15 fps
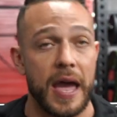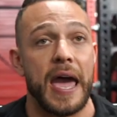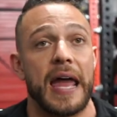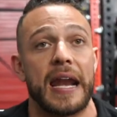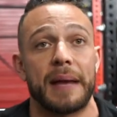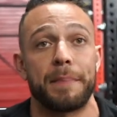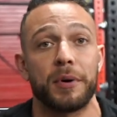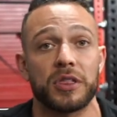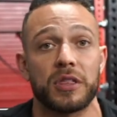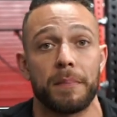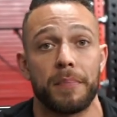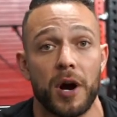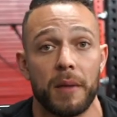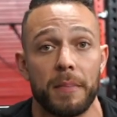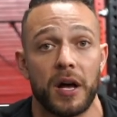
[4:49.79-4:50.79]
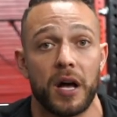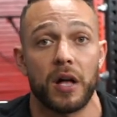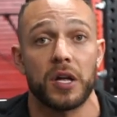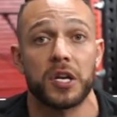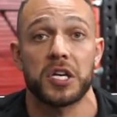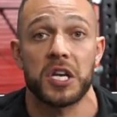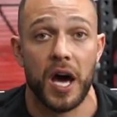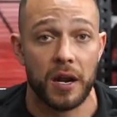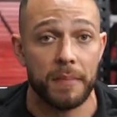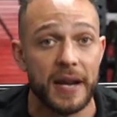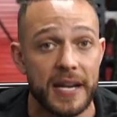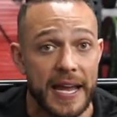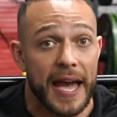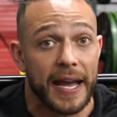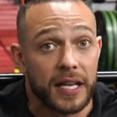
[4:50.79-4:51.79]
and I put the barbell, not on
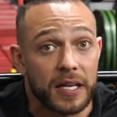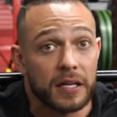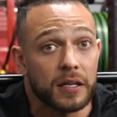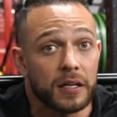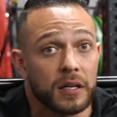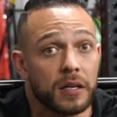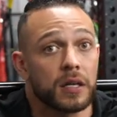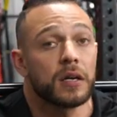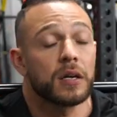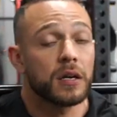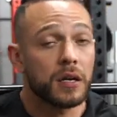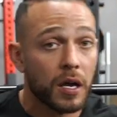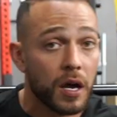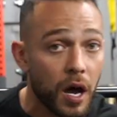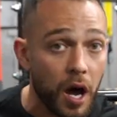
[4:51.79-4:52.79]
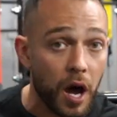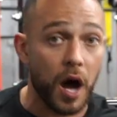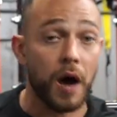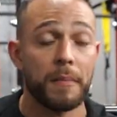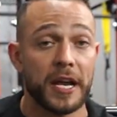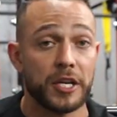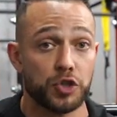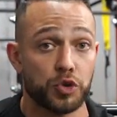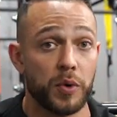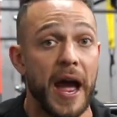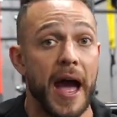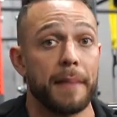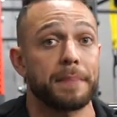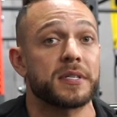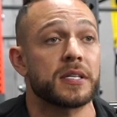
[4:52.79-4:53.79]
my neck, on my
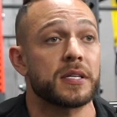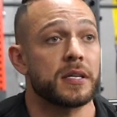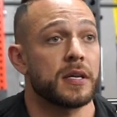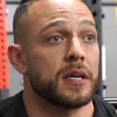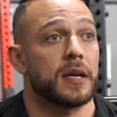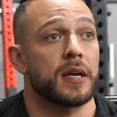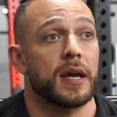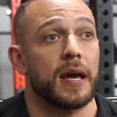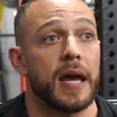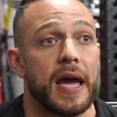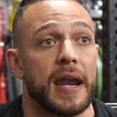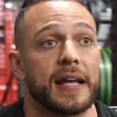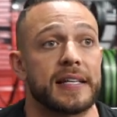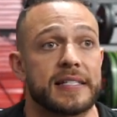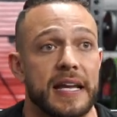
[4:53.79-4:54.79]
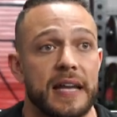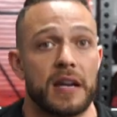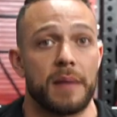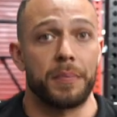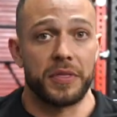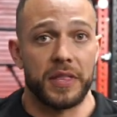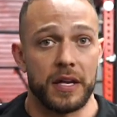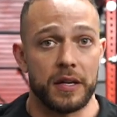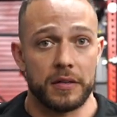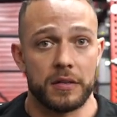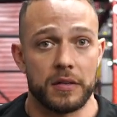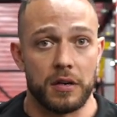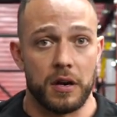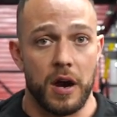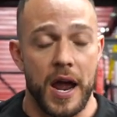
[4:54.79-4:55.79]
traps, and I stand up with it
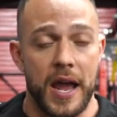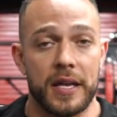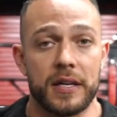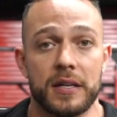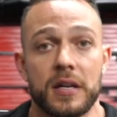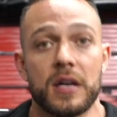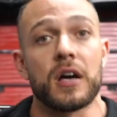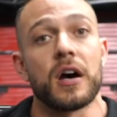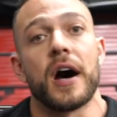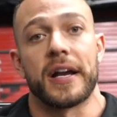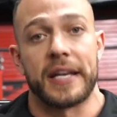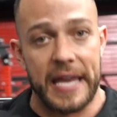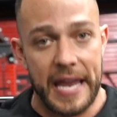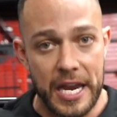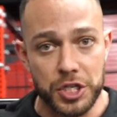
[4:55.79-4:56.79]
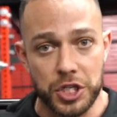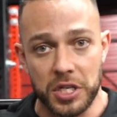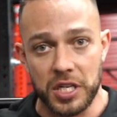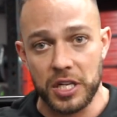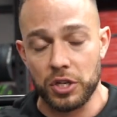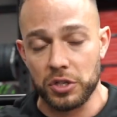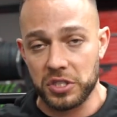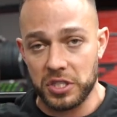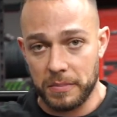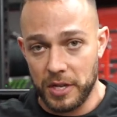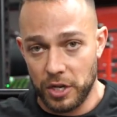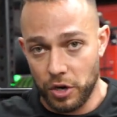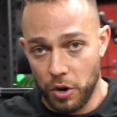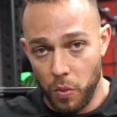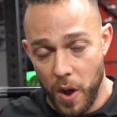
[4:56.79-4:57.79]
all right? Occasionally, you'll see
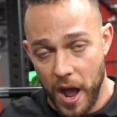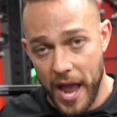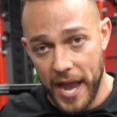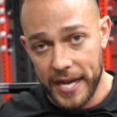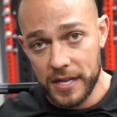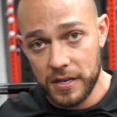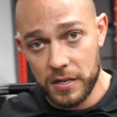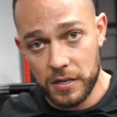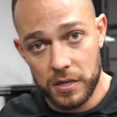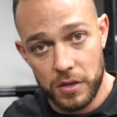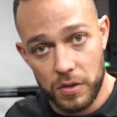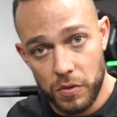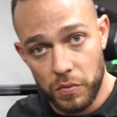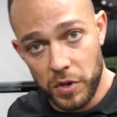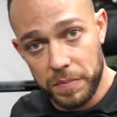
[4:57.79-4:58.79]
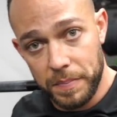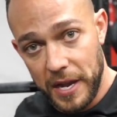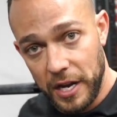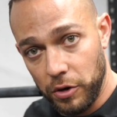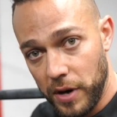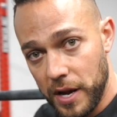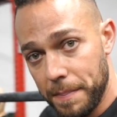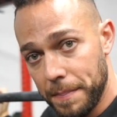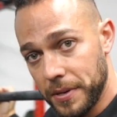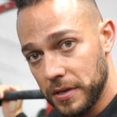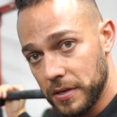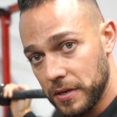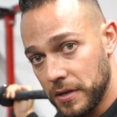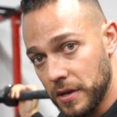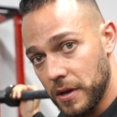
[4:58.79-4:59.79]
me go wide with my grip,
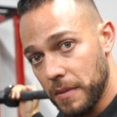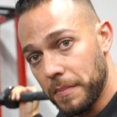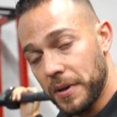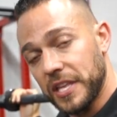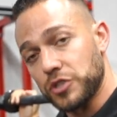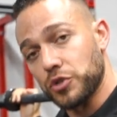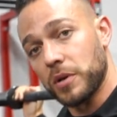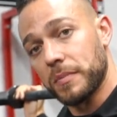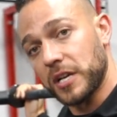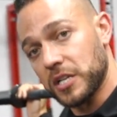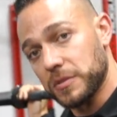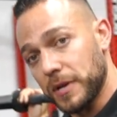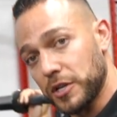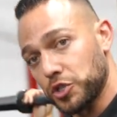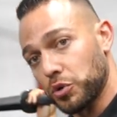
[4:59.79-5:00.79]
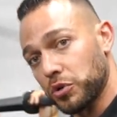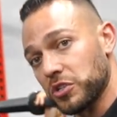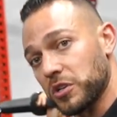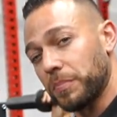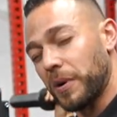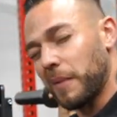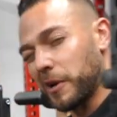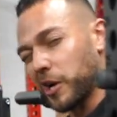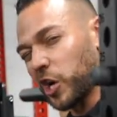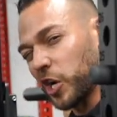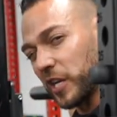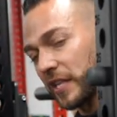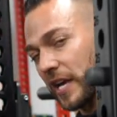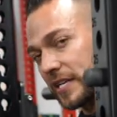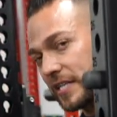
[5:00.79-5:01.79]
but that's only because my shoulders are probably
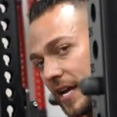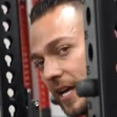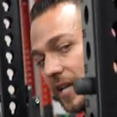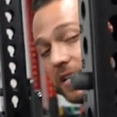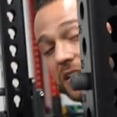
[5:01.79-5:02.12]
hurting that day.